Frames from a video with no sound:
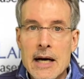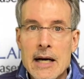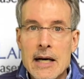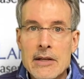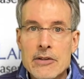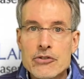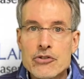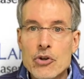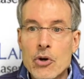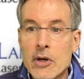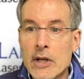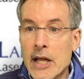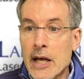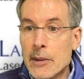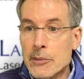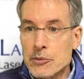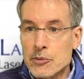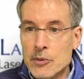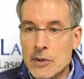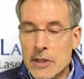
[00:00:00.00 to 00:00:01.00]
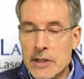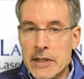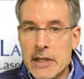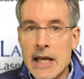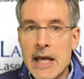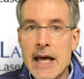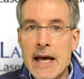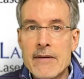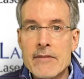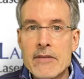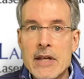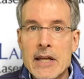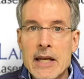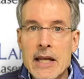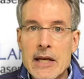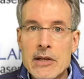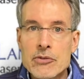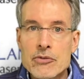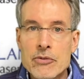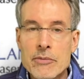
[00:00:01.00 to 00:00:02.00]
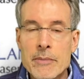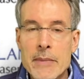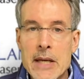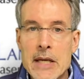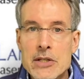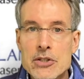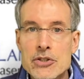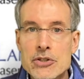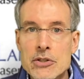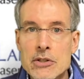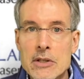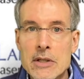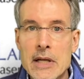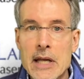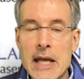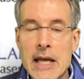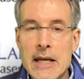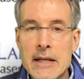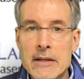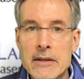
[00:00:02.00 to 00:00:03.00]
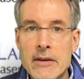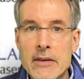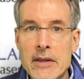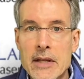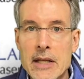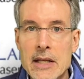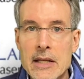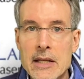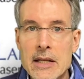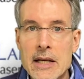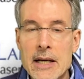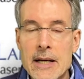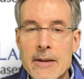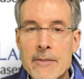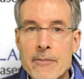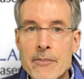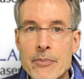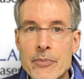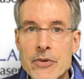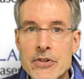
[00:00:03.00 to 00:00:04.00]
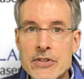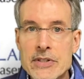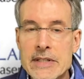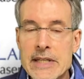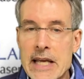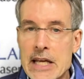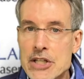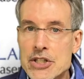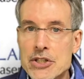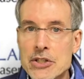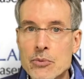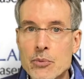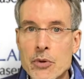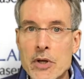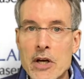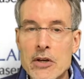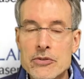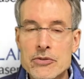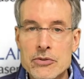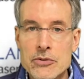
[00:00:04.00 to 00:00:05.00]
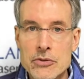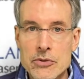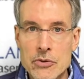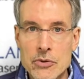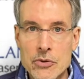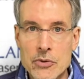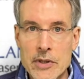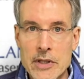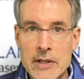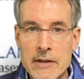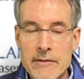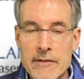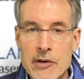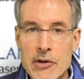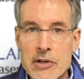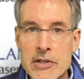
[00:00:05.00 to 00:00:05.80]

So it helps really to have that extra measure. And the sedation we also do in a very